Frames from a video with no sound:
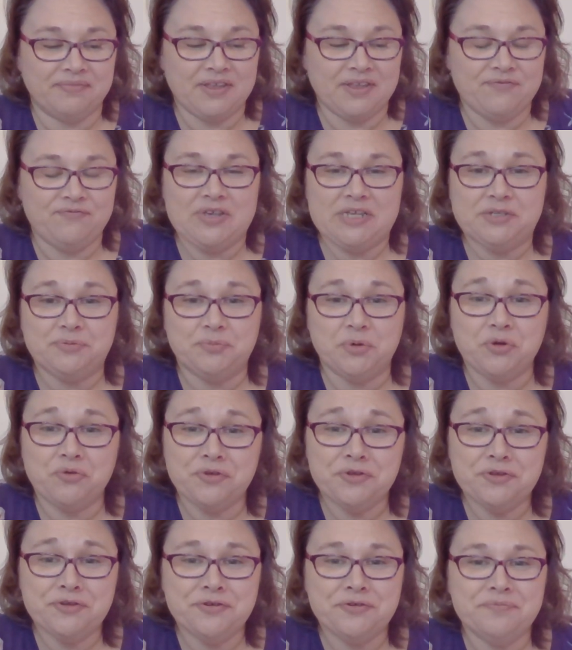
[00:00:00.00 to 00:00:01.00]
Facebook
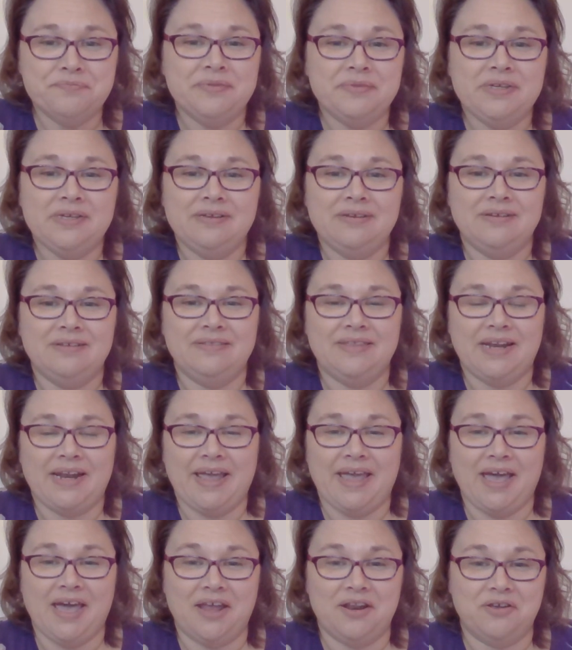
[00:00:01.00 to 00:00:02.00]
room that I
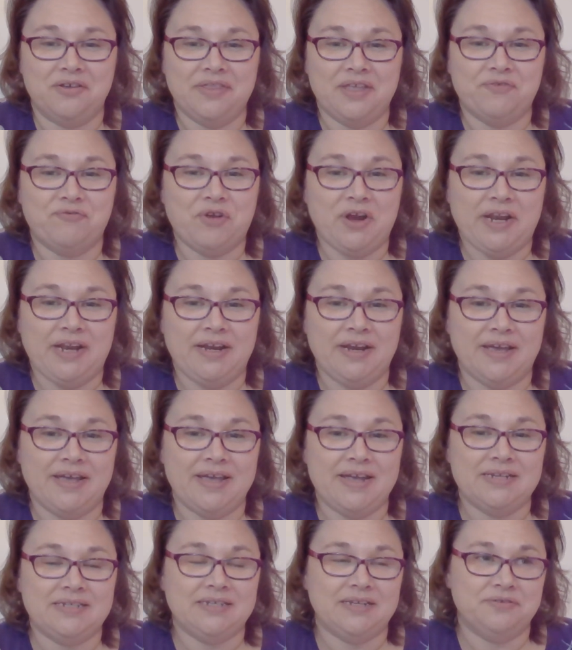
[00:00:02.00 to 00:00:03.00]
had on that Friday
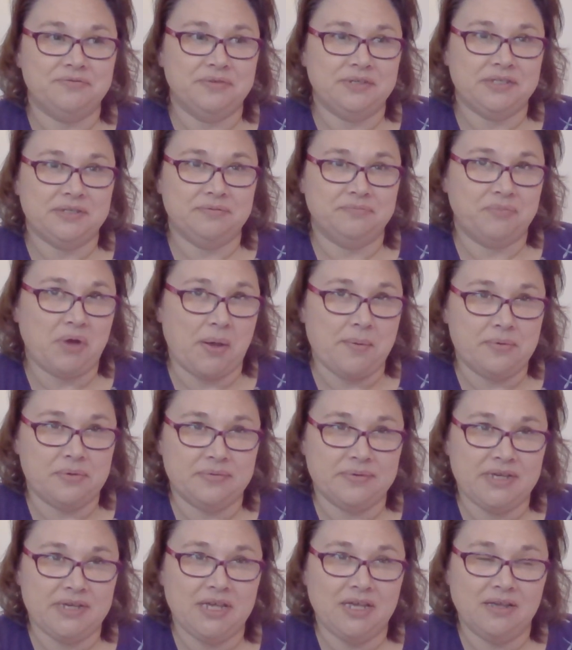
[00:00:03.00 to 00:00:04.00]
night. It was
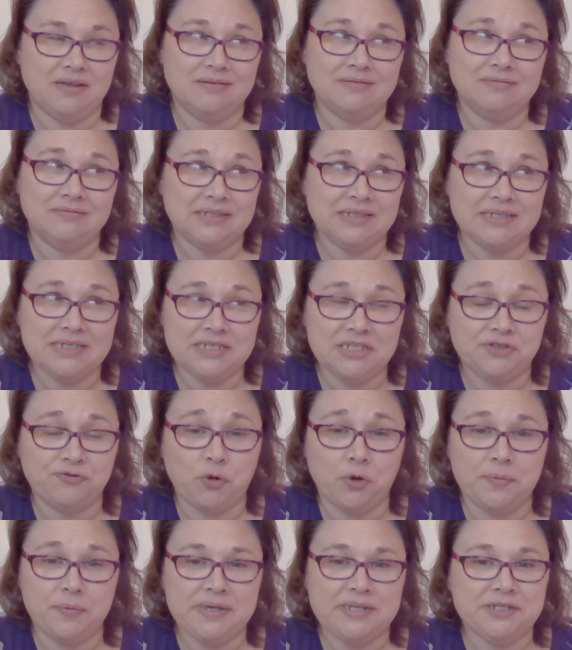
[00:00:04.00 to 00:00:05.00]
probably at least
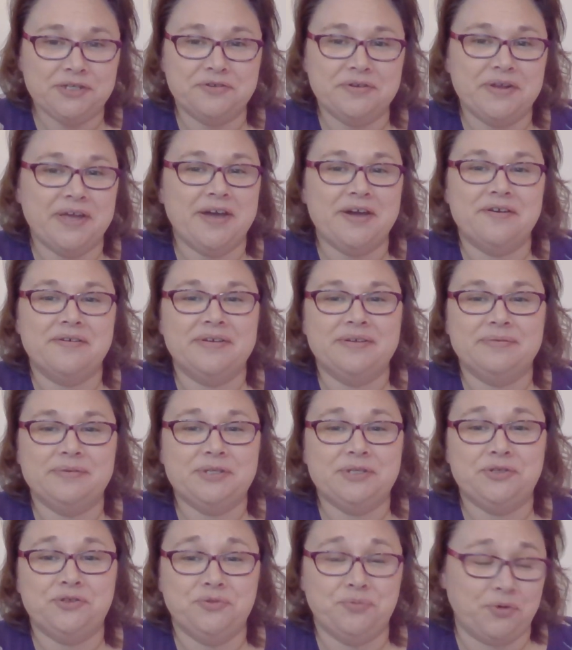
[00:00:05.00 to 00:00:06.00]
4 weeks ago now. It
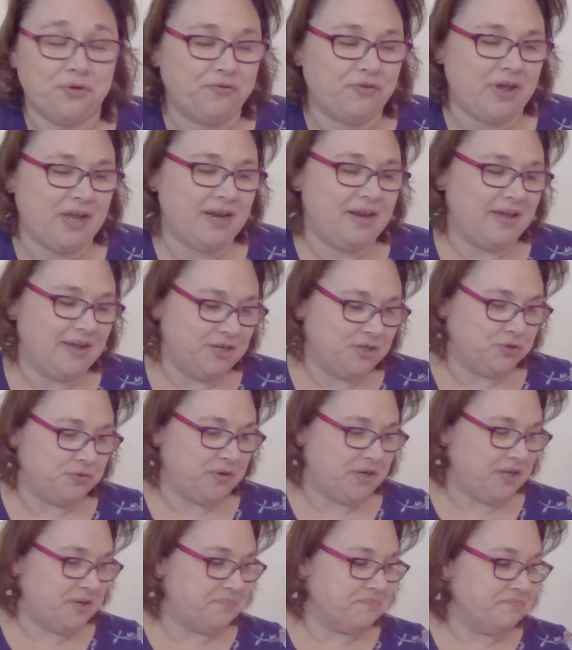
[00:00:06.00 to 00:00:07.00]
was super fun. I
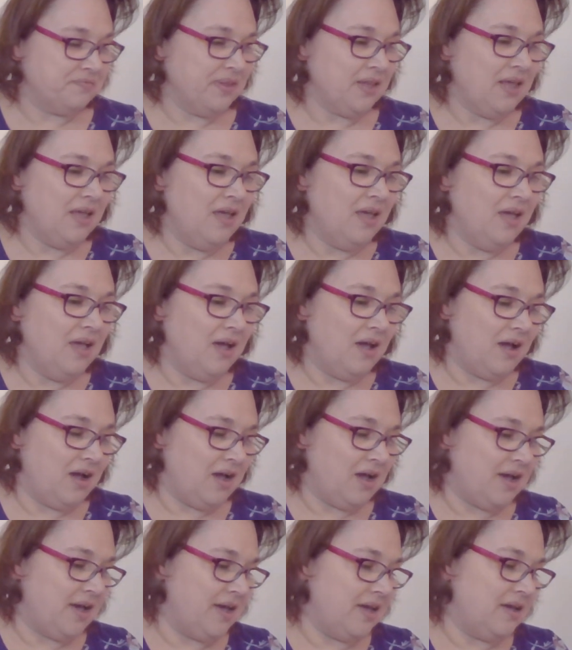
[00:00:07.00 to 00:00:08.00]
enjoyed it.
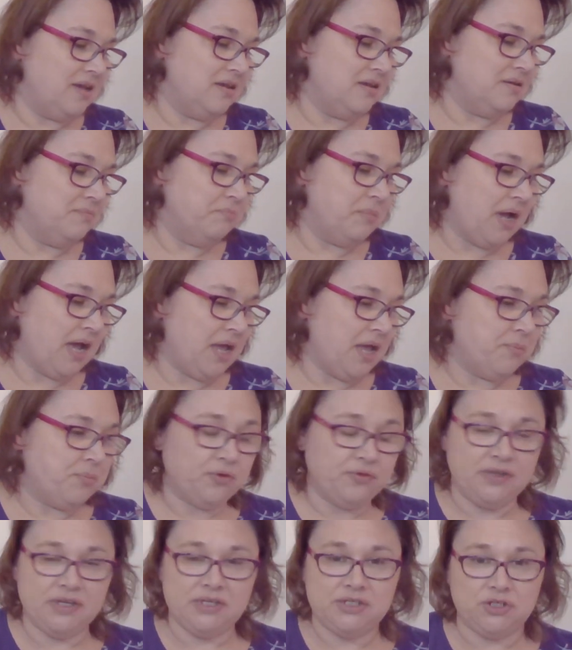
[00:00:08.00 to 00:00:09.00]
My
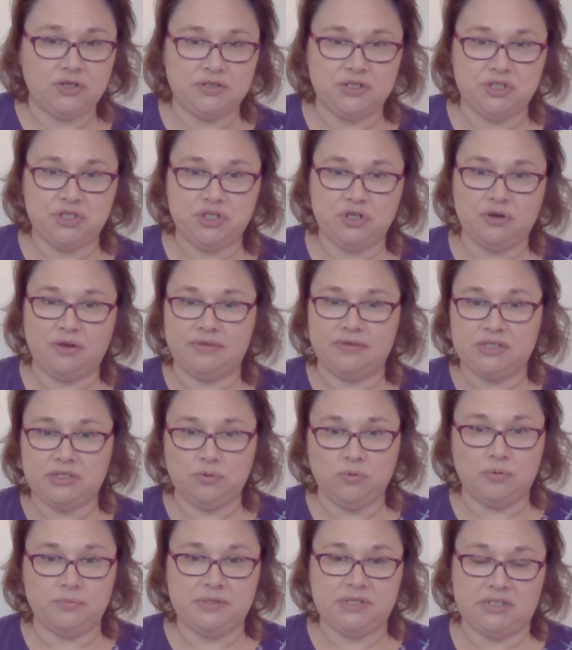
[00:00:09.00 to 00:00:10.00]
birthday start this year obviously
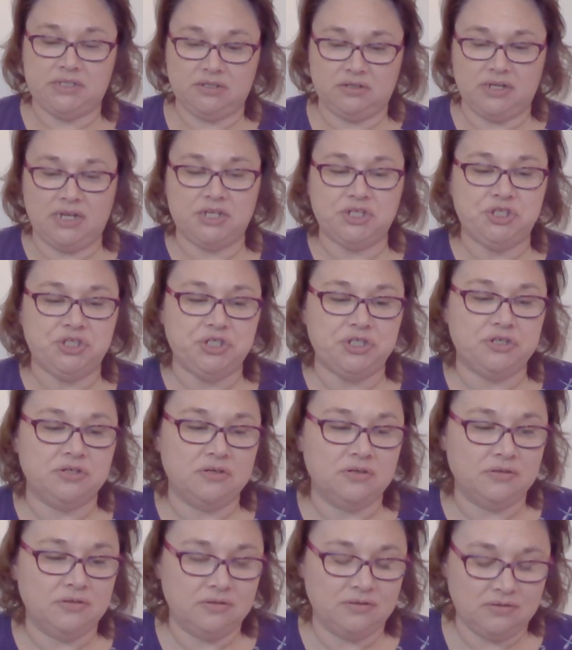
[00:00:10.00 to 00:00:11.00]
won't be done until next
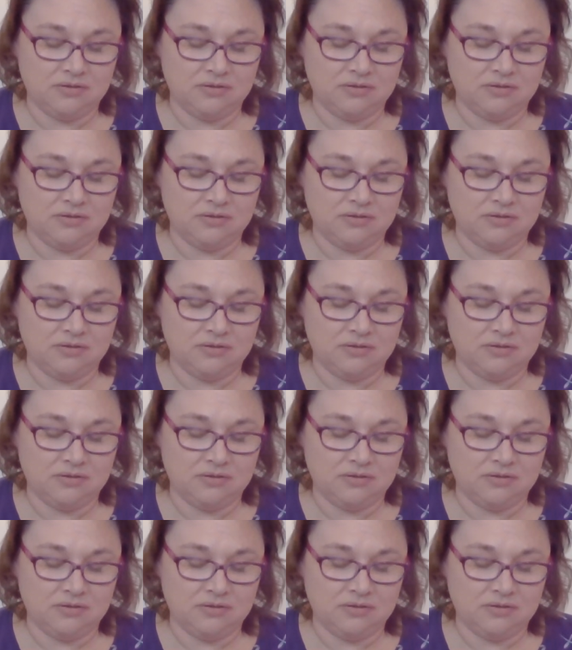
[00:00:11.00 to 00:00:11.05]
year.